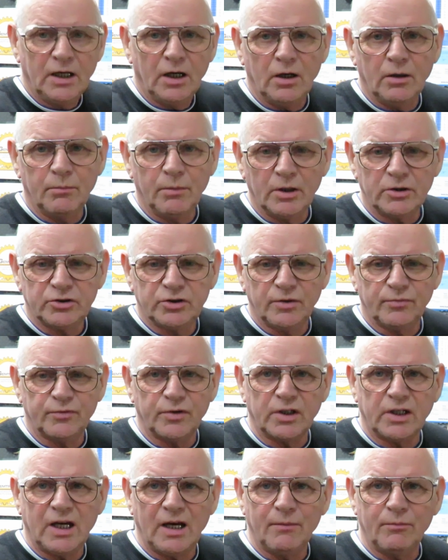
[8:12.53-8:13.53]
I might shift
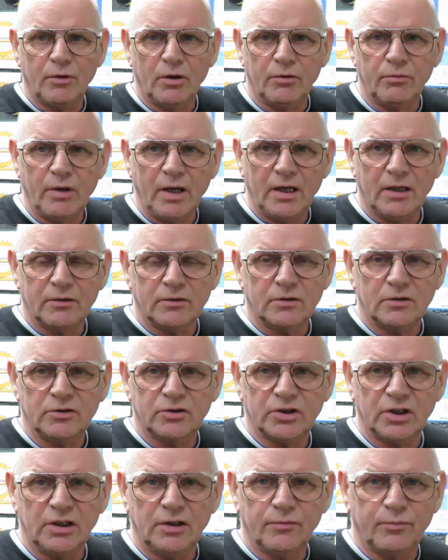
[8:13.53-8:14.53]
the camera around
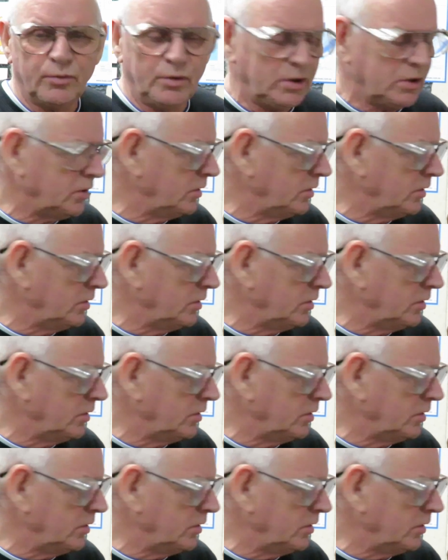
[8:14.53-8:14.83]
and see if we